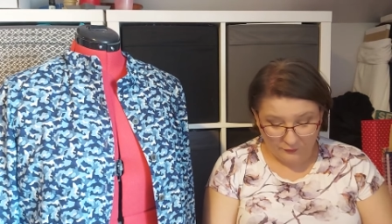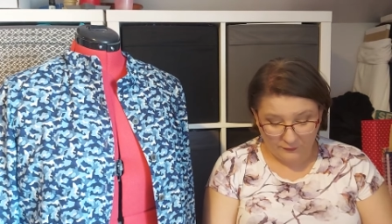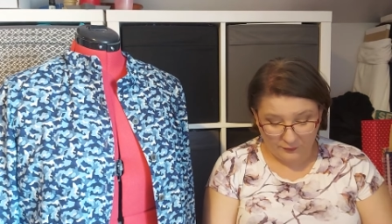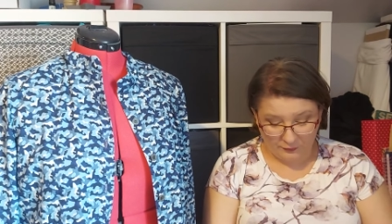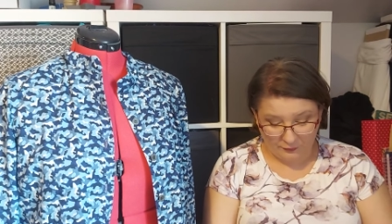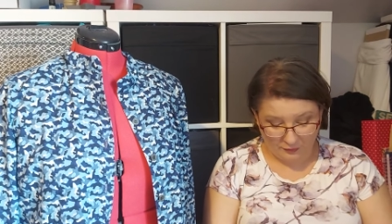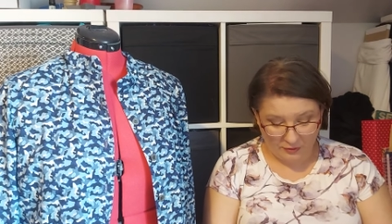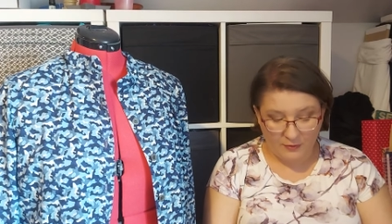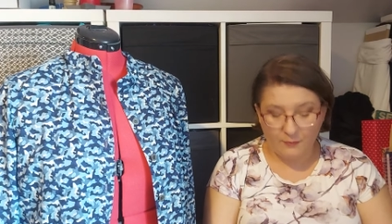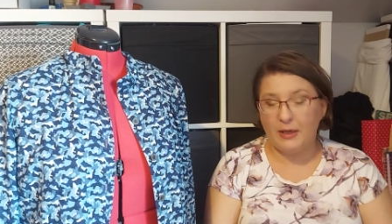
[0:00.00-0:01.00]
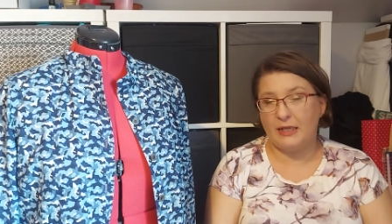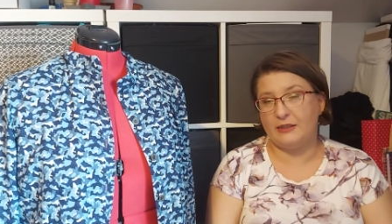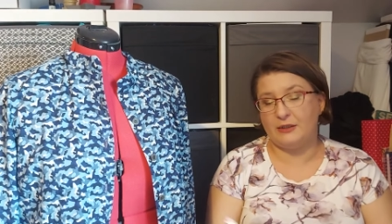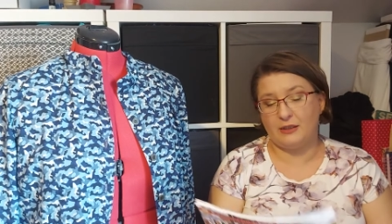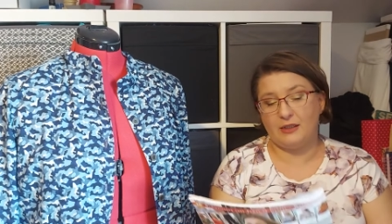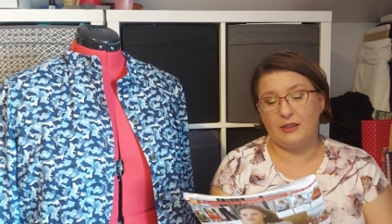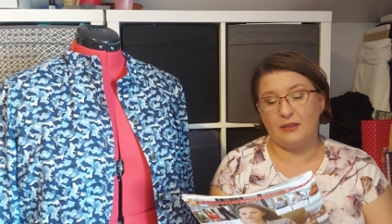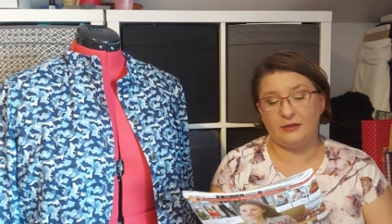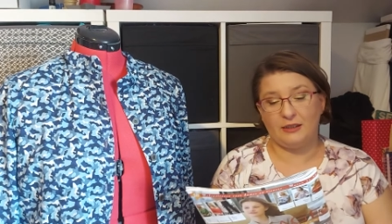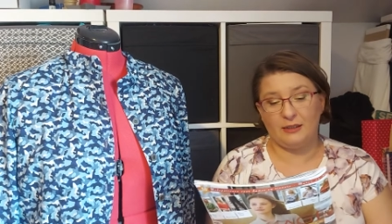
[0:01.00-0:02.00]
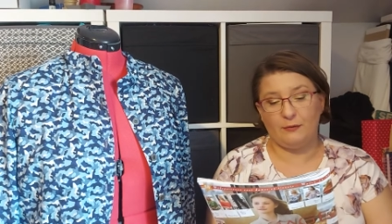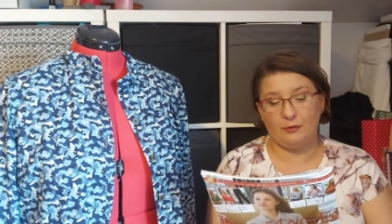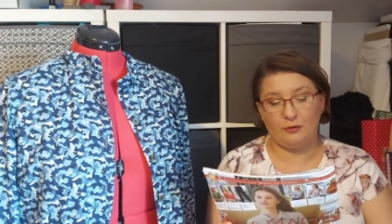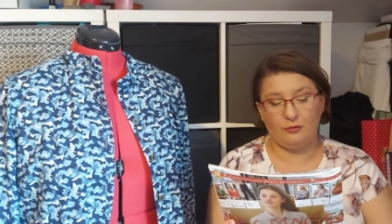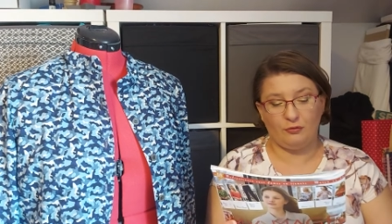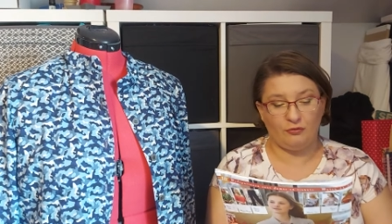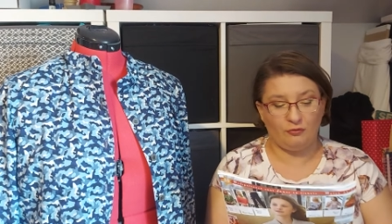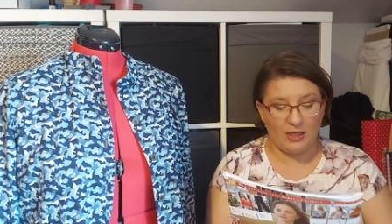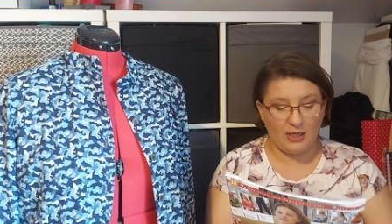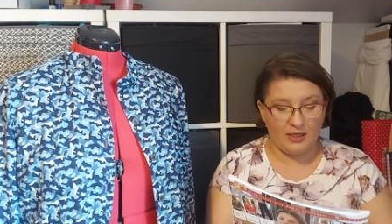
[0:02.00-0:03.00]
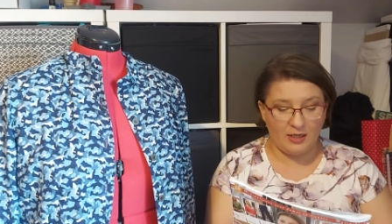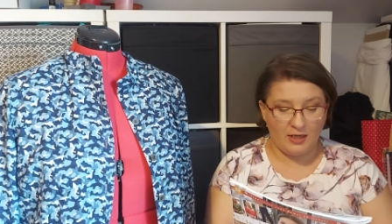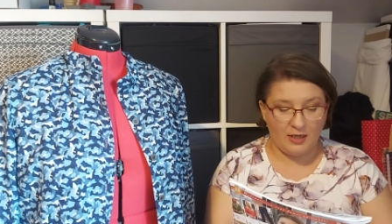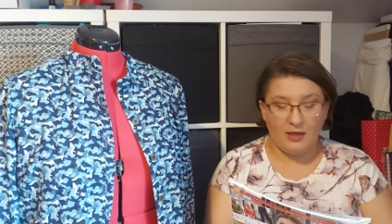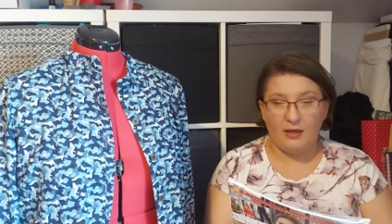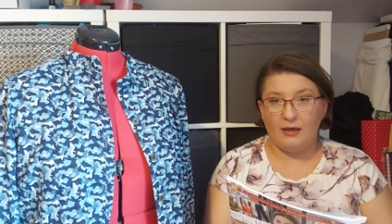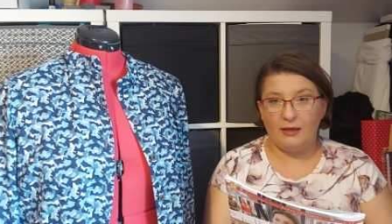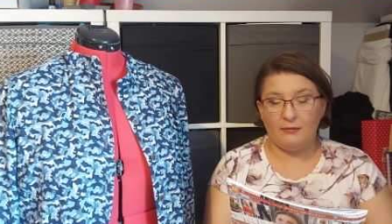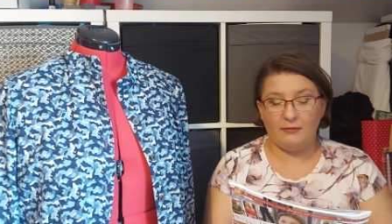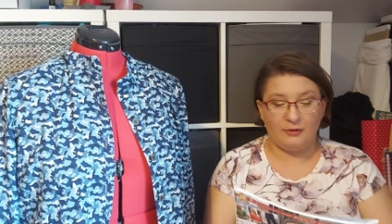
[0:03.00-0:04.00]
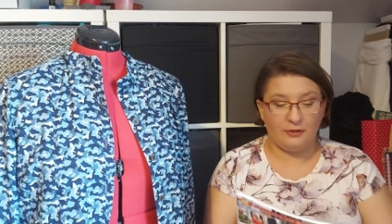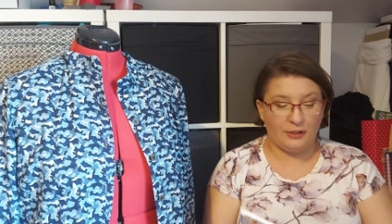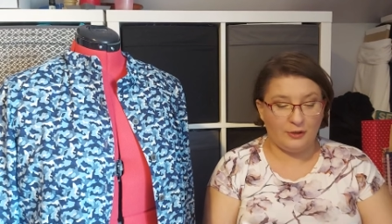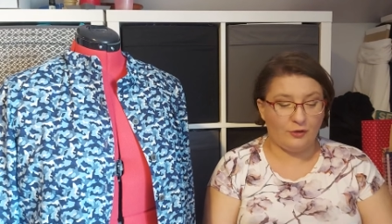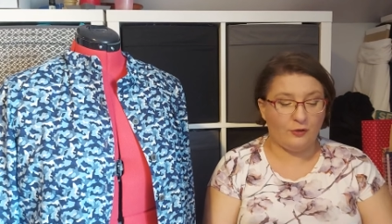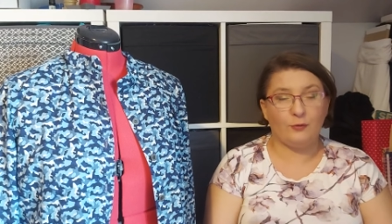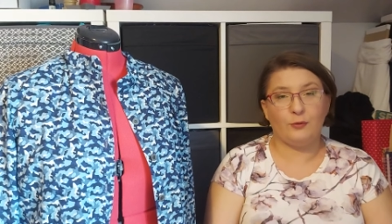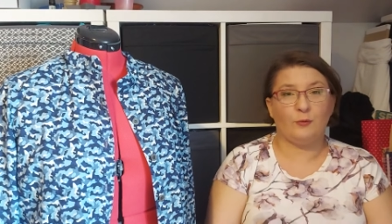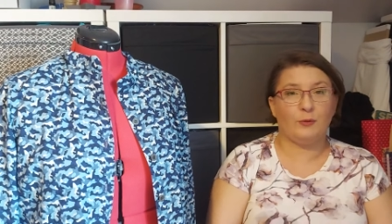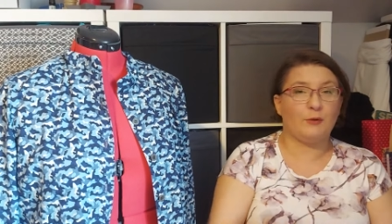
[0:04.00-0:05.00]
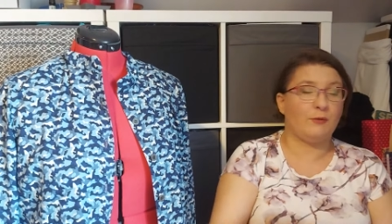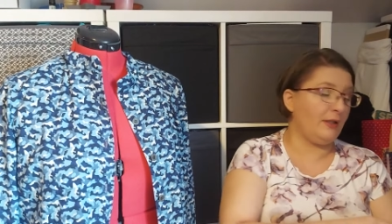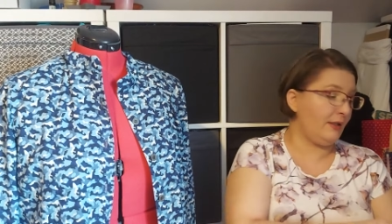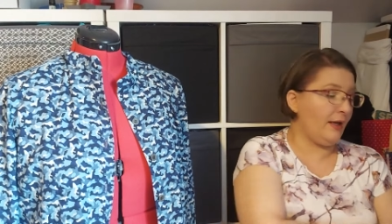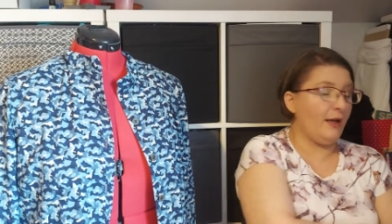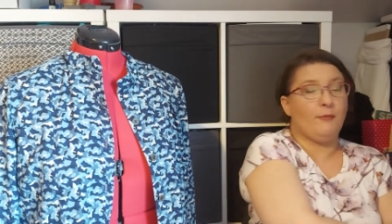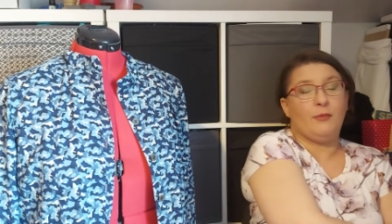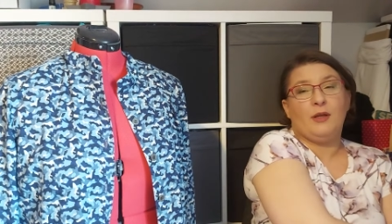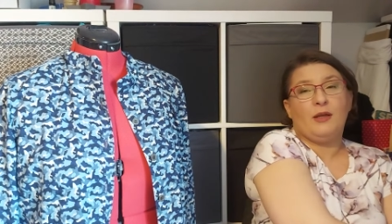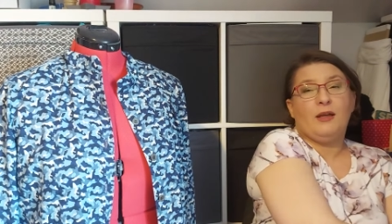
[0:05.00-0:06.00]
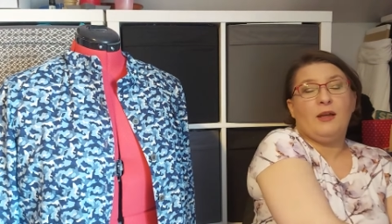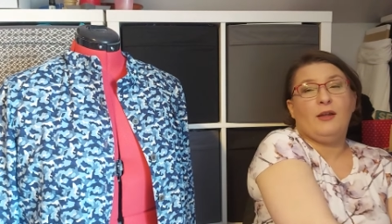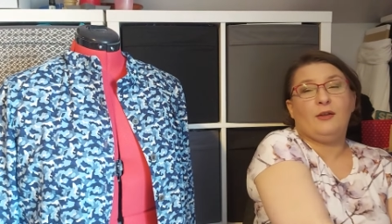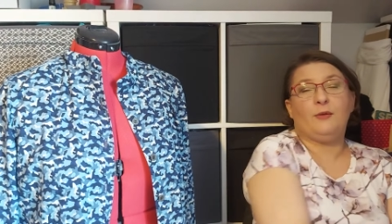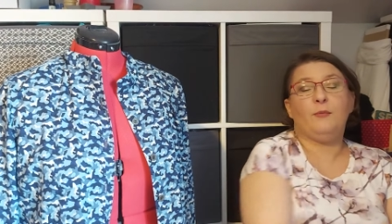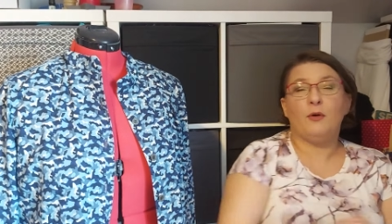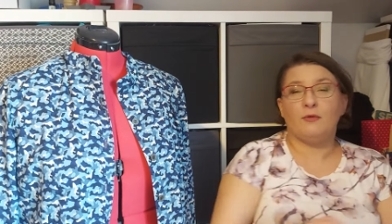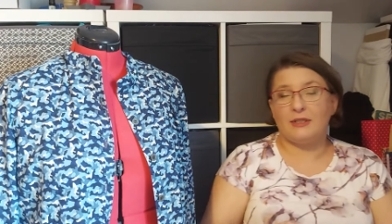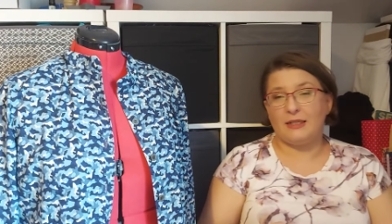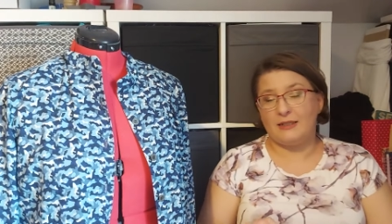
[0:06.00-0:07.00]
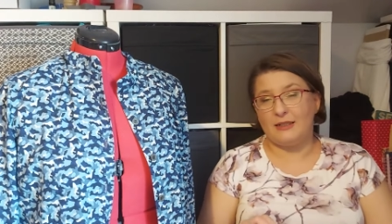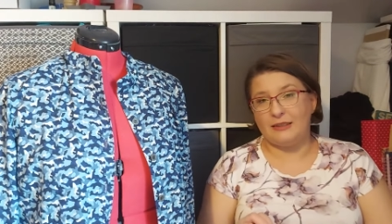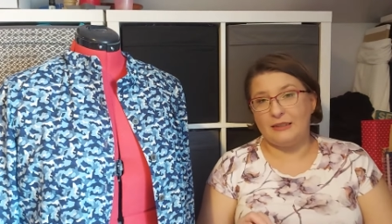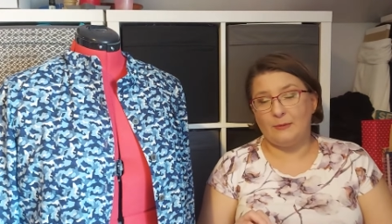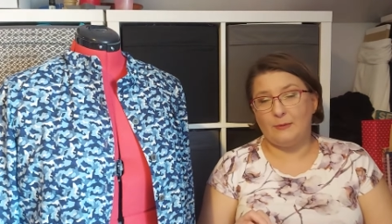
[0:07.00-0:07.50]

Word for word: few patterns here that I want to try. I will just show you which one I'm the most excited